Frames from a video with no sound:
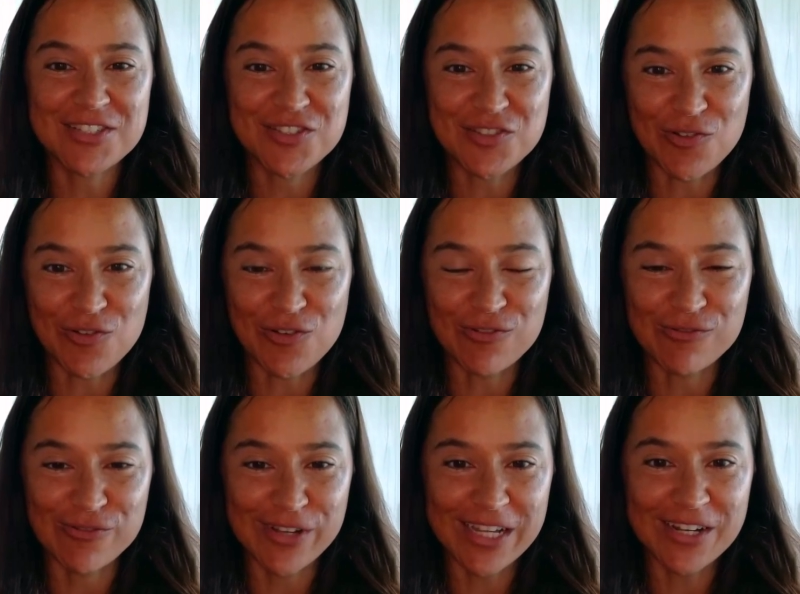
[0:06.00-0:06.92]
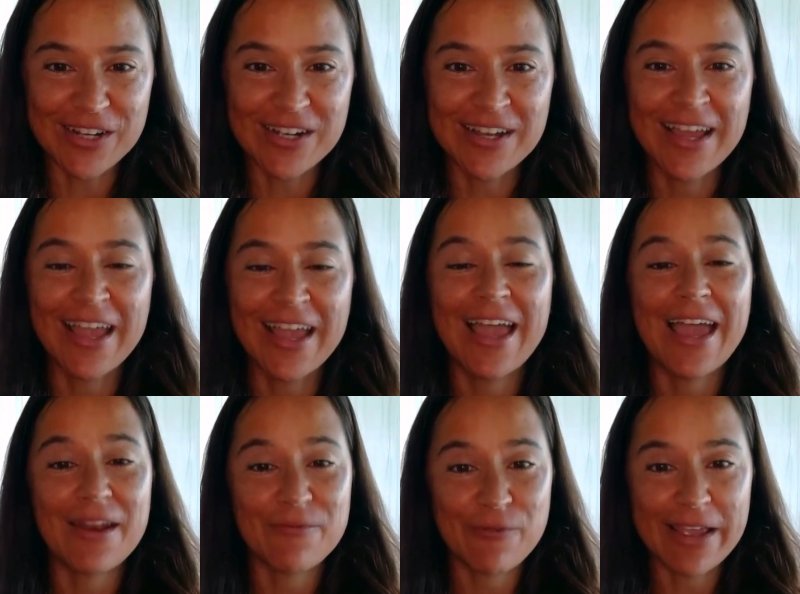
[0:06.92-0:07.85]
soul reader
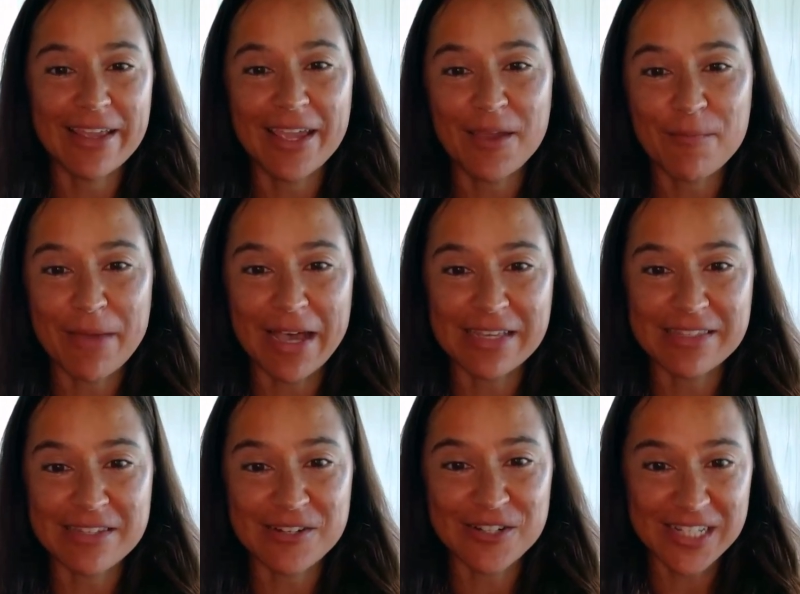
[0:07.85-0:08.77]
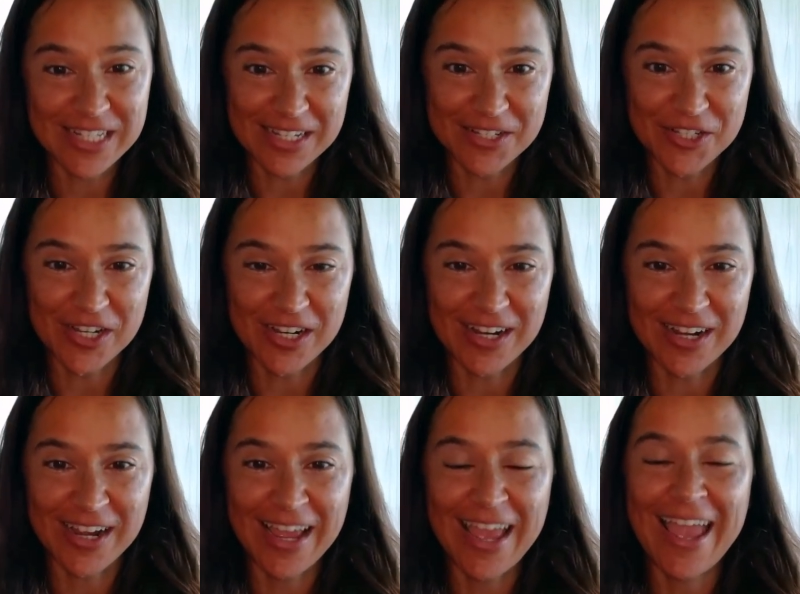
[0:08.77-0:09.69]
and Reiki master teacher.
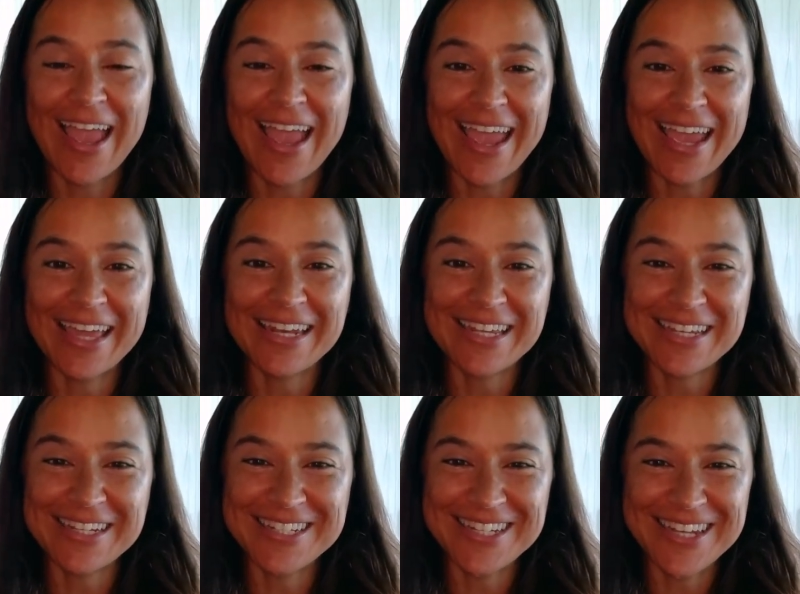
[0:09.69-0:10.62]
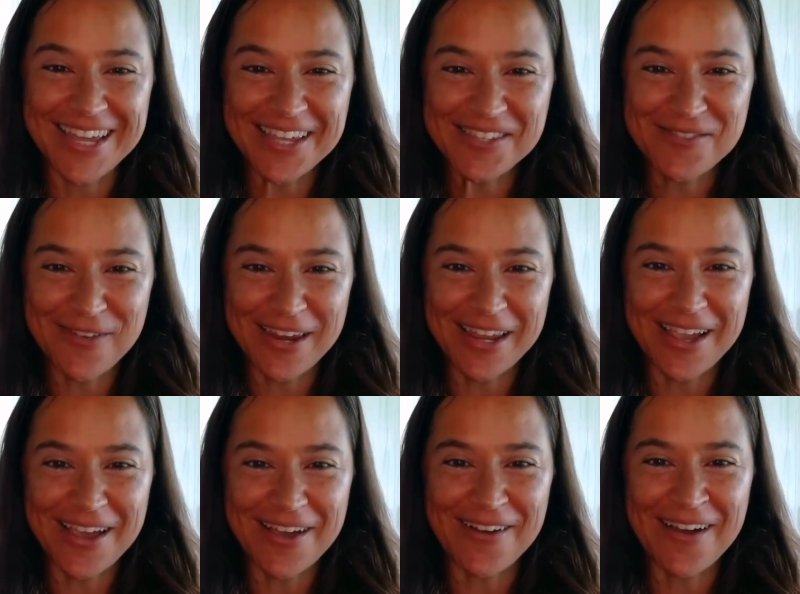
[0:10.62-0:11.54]
And in today's
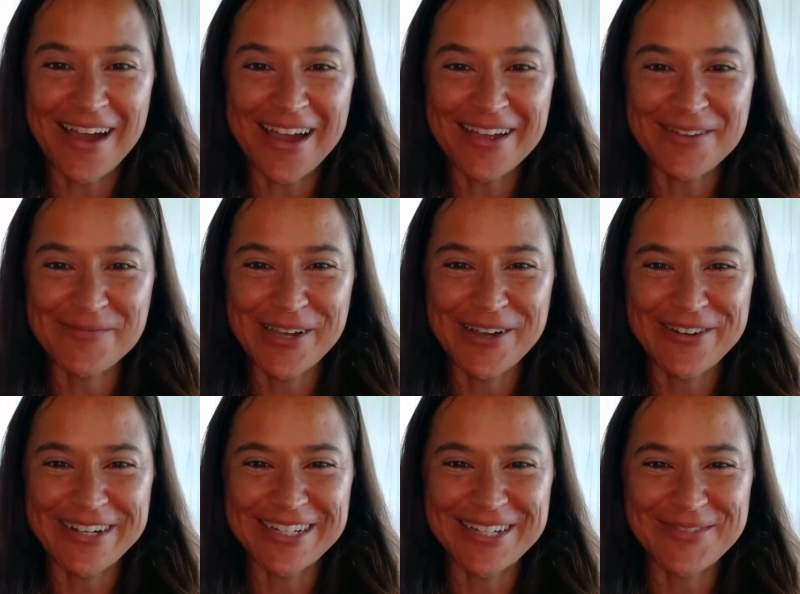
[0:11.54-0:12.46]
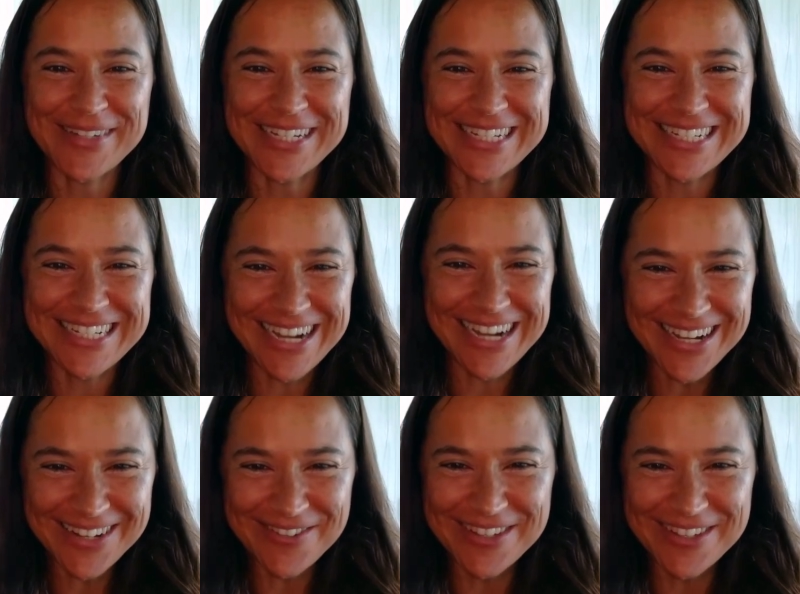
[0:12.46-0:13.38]
video, I am going to be
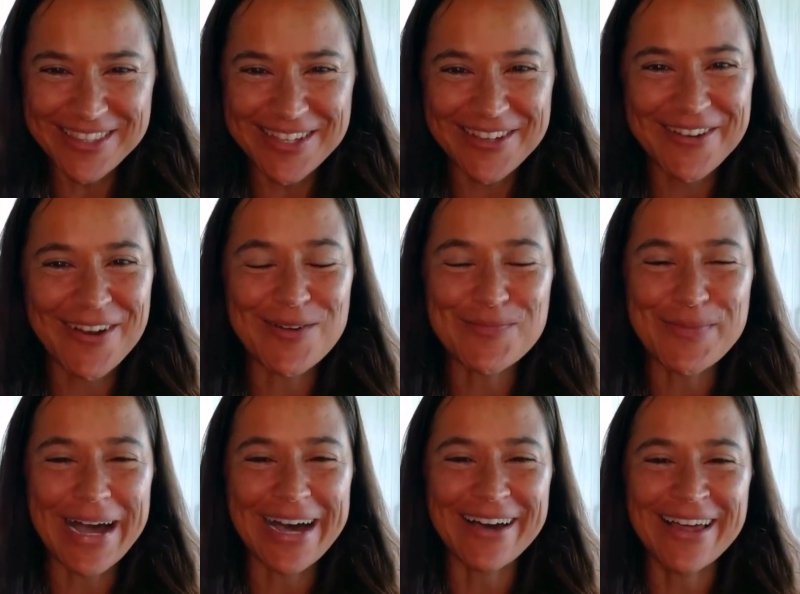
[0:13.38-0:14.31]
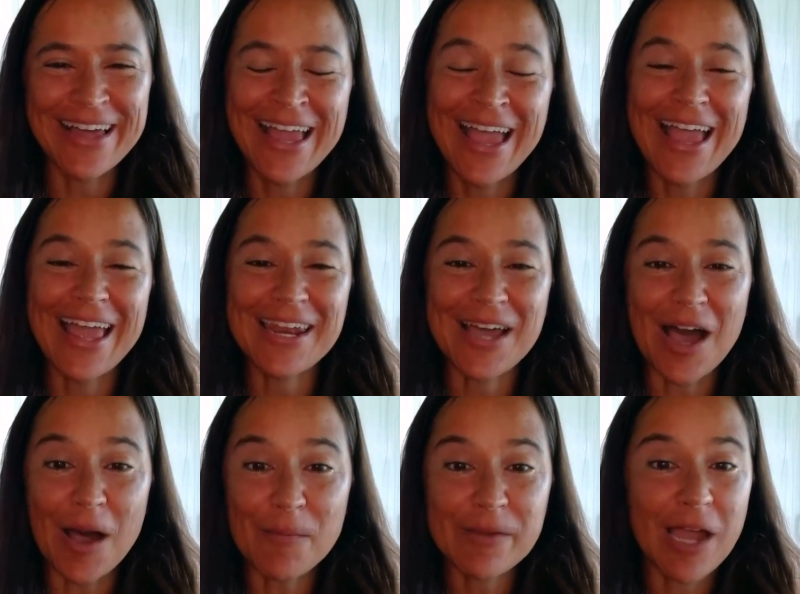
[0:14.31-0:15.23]
sharing with you about an
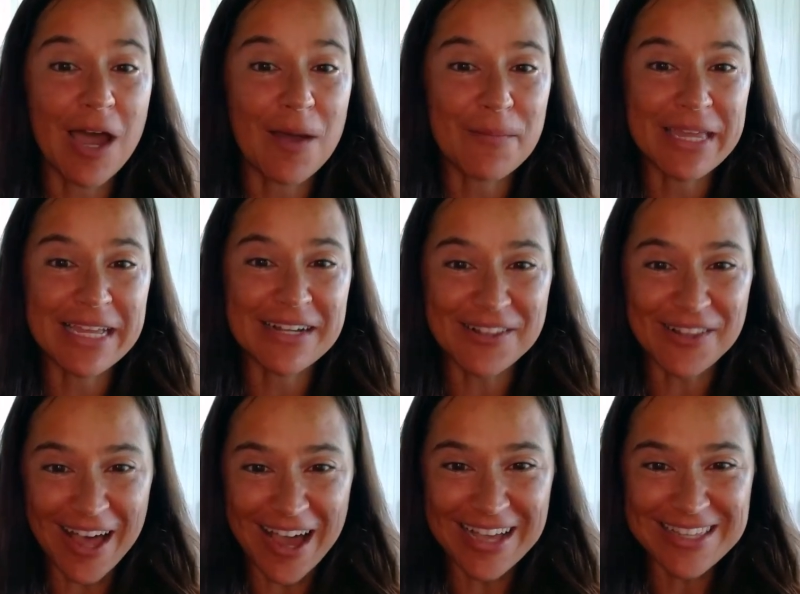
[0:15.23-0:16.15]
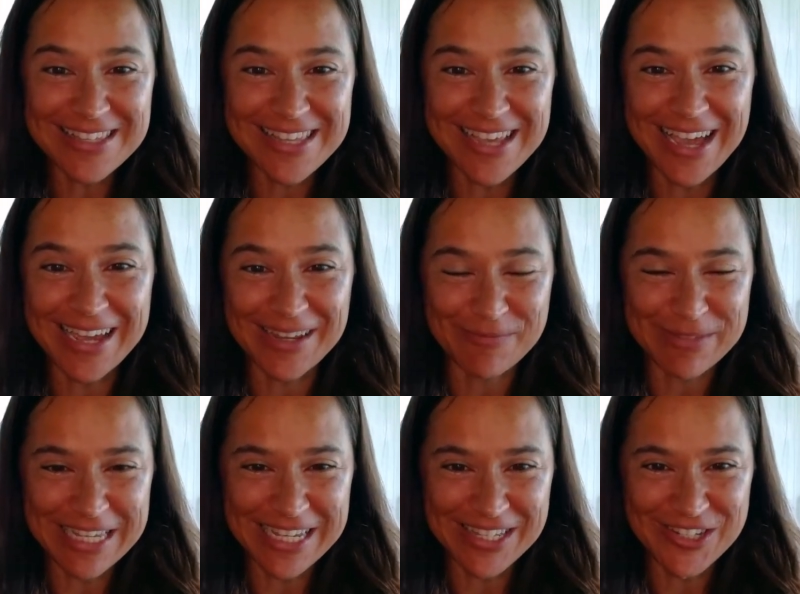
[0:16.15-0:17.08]
upcoming class I am
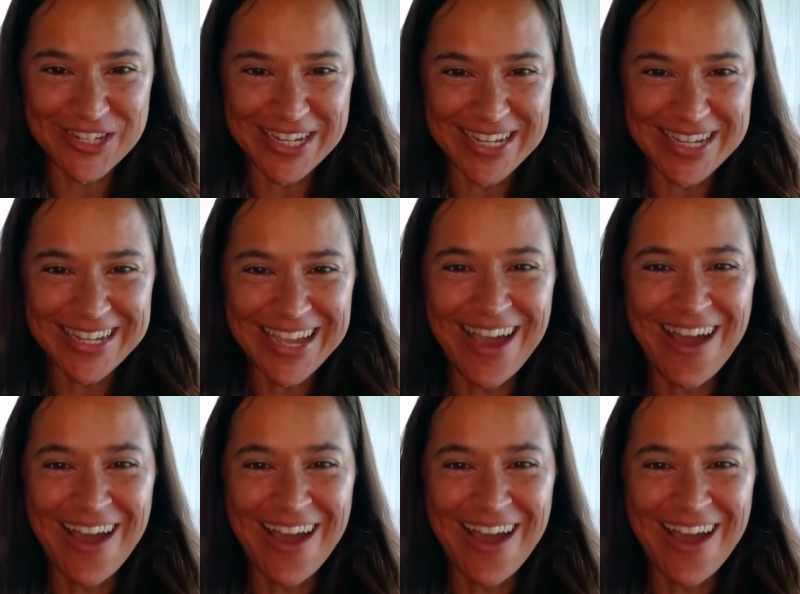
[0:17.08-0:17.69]
teaching